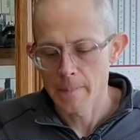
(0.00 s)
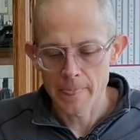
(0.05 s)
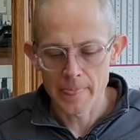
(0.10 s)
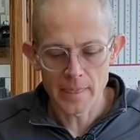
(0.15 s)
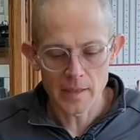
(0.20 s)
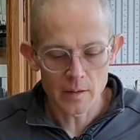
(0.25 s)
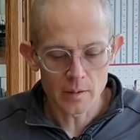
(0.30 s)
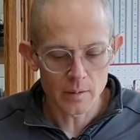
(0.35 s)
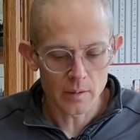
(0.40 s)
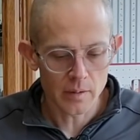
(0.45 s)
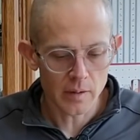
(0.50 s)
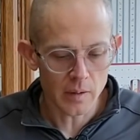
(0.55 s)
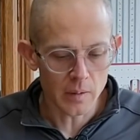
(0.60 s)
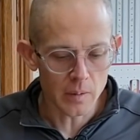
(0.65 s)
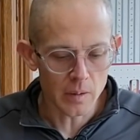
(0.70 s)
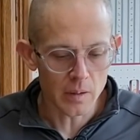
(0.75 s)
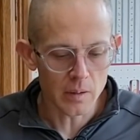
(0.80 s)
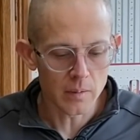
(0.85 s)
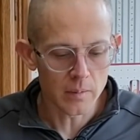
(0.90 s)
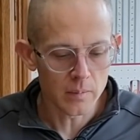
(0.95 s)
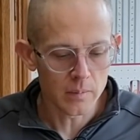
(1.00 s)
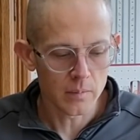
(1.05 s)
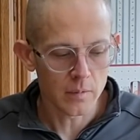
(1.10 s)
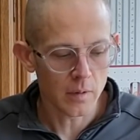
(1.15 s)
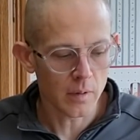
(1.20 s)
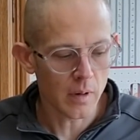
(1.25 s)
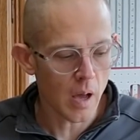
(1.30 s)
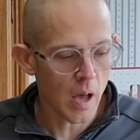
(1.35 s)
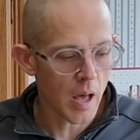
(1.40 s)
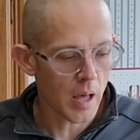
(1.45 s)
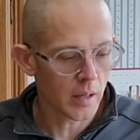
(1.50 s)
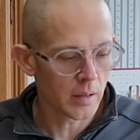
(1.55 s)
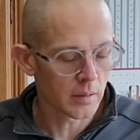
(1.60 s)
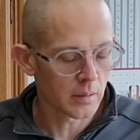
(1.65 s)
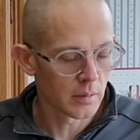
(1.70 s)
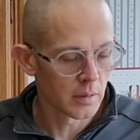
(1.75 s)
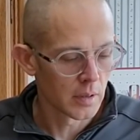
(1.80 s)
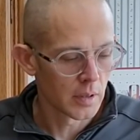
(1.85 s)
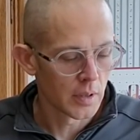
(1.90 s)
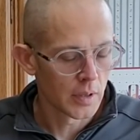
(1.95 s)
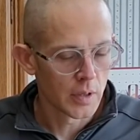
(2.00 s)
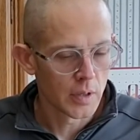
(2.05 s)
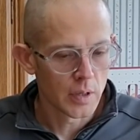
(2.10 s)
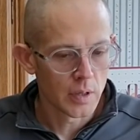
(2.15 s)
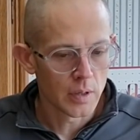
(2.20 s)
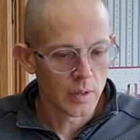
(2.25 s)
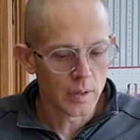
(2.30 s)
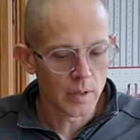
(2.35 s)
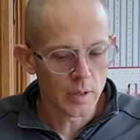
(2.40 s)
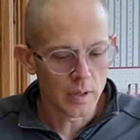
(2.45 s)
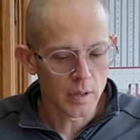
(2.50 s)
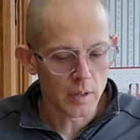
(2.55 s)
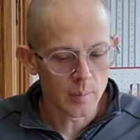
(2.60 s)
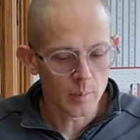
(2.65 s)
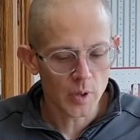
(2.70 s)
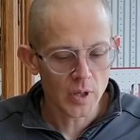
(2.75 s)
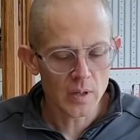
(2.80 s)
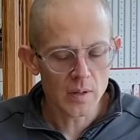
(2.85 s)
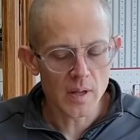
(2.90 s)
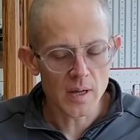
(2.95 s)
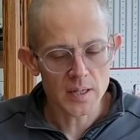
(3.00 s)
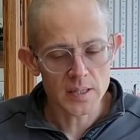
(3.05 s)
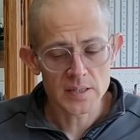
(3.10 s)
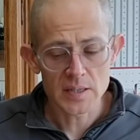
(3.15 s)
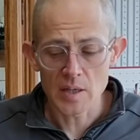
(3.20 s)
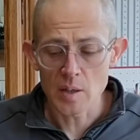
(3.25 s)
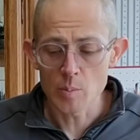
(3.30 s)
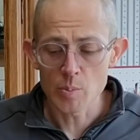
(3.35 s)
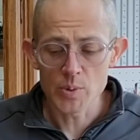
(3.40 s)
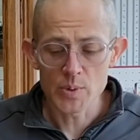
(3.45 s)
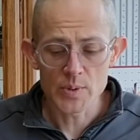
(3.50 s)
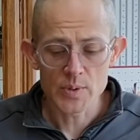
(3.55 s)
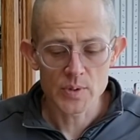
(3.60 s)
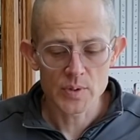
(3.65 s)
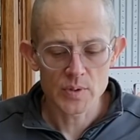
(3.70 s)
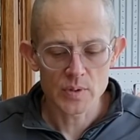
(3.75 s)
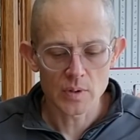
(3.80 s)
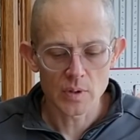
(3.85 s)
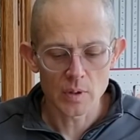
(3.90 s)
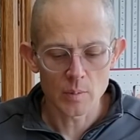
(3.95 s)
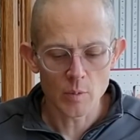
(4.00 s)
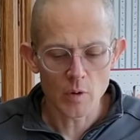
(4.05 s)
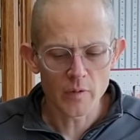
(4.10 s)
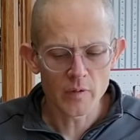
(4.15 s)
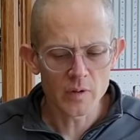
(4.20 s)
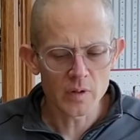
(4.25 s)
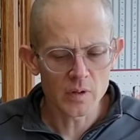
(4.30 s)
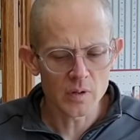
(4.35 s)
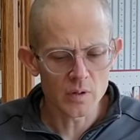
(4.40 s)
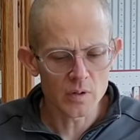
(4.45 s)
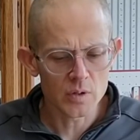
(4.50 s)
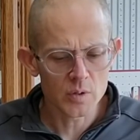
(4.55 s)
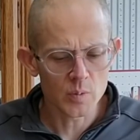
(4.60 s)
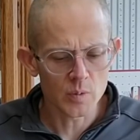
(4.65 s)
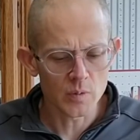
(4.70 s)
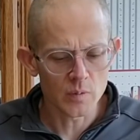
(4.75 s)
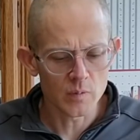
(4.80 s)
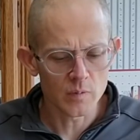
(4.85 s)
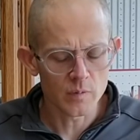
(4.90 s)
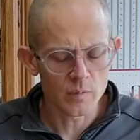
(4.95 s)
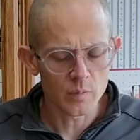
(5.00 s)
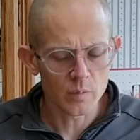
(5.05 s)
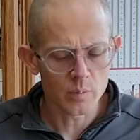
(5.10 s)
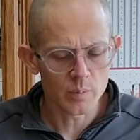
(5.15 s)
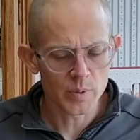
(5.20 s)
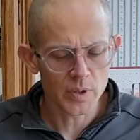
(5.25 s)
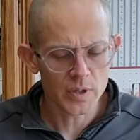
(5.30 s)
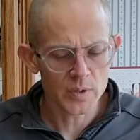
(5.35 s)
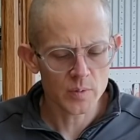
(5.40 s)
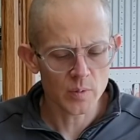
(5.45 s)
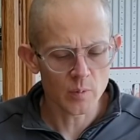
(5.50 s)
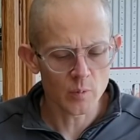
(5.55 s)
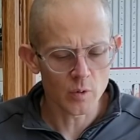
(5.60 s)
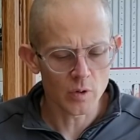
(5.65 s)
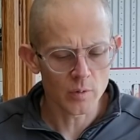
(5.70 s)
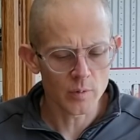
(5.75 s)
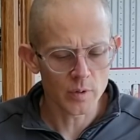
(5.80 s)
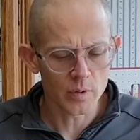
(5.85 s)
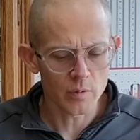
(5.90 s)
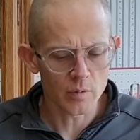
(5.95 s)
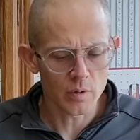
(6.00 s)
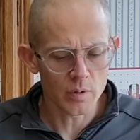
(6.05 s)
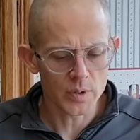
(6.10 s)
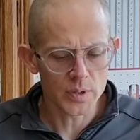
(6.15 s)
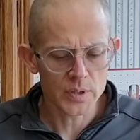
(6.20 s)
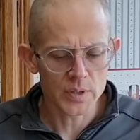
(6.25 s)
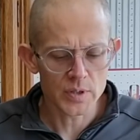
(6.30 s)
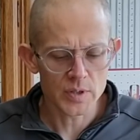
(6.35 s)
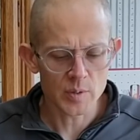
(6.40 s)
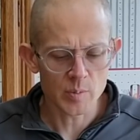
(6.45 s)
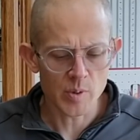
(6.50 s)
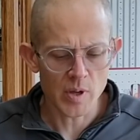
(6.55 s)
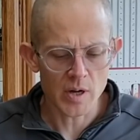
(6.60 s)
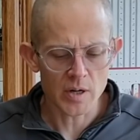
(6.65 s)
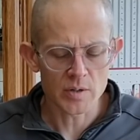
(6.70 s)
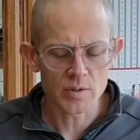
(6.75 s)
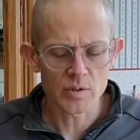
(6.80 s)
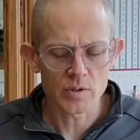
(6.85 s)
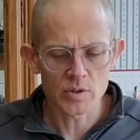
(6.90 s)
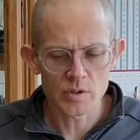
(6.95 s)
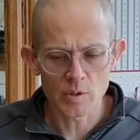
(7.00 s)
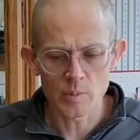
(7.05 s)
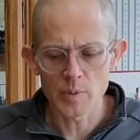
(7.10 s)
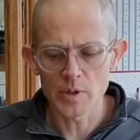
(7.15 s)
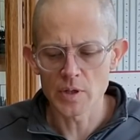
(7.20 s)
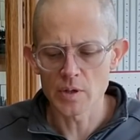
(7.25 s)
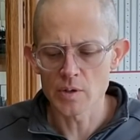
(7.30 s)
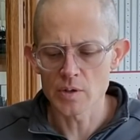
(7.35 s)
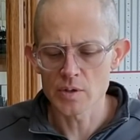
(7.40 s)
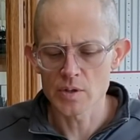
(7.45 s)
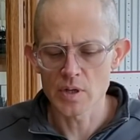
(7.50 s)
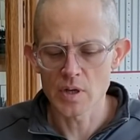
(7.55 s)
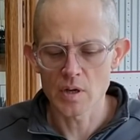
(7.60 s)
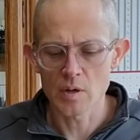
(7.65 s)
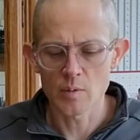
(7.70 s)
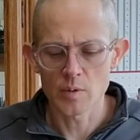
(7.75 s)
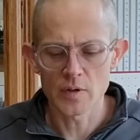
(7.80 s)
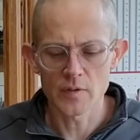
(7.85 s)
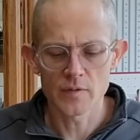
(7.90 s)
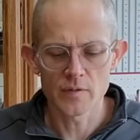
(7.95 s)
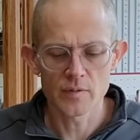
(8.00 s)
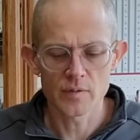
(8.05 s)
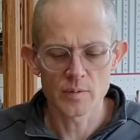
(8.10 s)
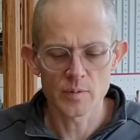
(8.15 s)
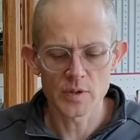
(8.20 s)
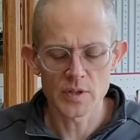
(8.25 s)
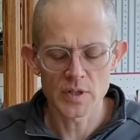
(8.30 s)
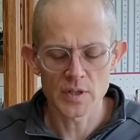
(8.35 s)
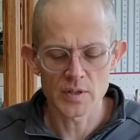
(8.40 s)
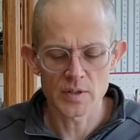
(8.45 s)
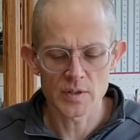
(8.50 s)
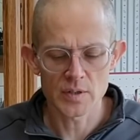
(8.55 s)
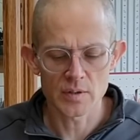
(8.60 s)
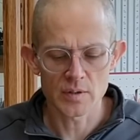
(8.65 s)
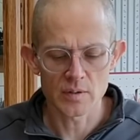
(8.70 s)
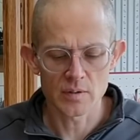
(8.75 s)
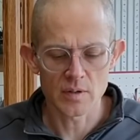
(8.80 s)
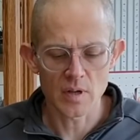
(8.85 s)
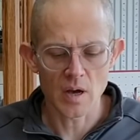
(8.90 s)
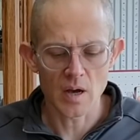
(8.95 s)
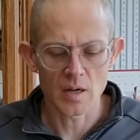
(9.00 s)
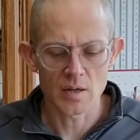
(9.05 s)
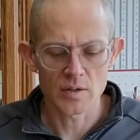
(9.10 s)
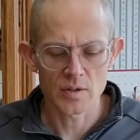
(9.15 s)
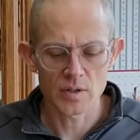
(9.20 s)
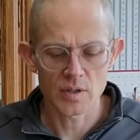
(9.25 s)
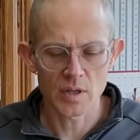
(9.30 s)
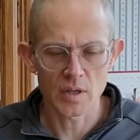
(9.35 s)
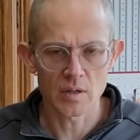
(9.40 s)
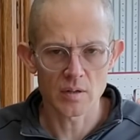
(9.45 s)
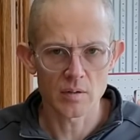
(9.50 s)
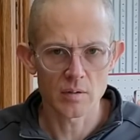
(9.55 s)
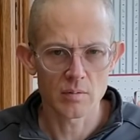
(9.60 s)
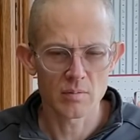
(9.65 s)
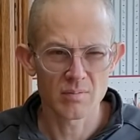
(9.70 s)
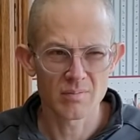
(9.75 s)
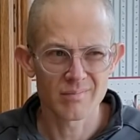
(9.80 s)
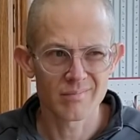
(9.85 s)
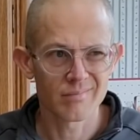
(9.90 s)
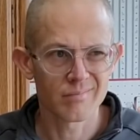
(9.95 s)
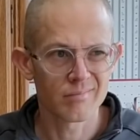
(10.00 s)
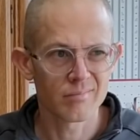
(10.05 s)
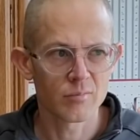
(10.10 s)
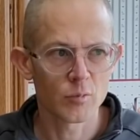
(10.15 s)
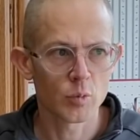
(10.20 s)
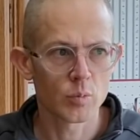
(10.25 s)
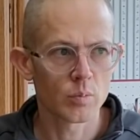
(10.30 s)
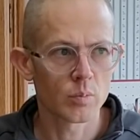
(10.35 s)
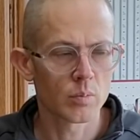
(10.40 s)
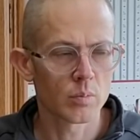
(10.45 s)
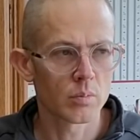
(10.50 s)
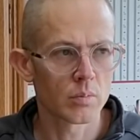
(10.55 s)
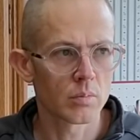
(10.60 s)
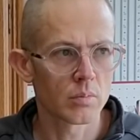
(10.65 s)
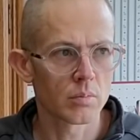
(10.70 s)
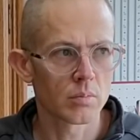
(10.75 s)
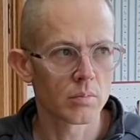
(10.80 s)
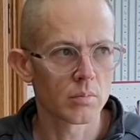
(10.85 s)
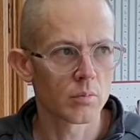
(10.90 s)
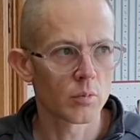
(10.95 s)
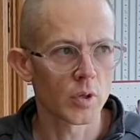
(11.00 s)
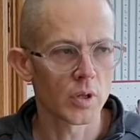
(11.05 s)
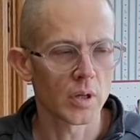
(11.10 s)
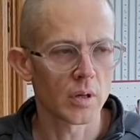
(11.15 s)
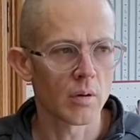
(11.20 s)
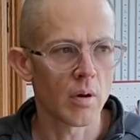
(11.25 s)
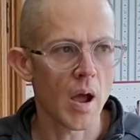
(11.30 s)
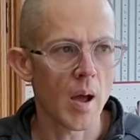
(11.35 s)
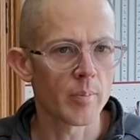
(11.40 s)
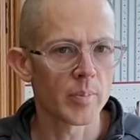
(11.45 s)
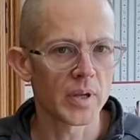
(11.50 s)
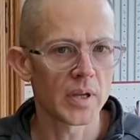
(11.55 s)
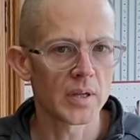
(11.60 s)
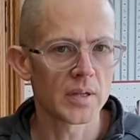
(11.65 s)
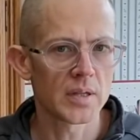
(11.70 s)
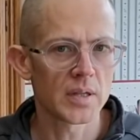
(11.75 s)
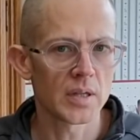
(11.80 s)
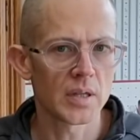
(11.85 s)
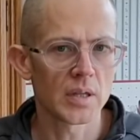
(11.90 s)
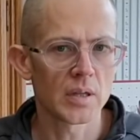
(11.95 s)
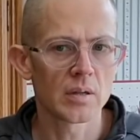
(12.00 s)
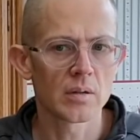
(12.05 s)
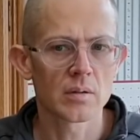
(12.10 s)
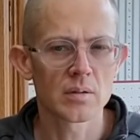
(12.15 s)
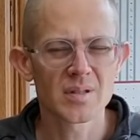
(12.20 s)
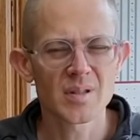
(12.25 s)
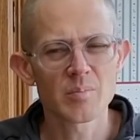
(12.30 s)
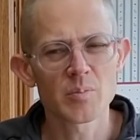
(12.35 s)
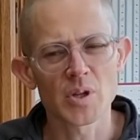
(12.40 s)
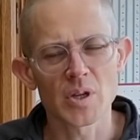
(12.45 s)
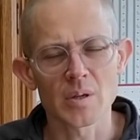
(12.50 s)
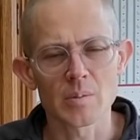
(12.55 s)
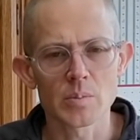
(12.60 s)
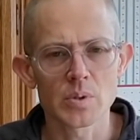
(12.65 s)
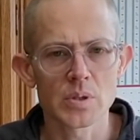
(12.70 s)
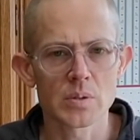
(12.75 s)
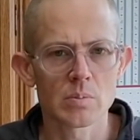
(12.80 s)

you know, are they good or not. We get a lot of samples. Over the years, because we work with growers and suppliers for so many years now, we tend to not just get really crappy tea sometimes,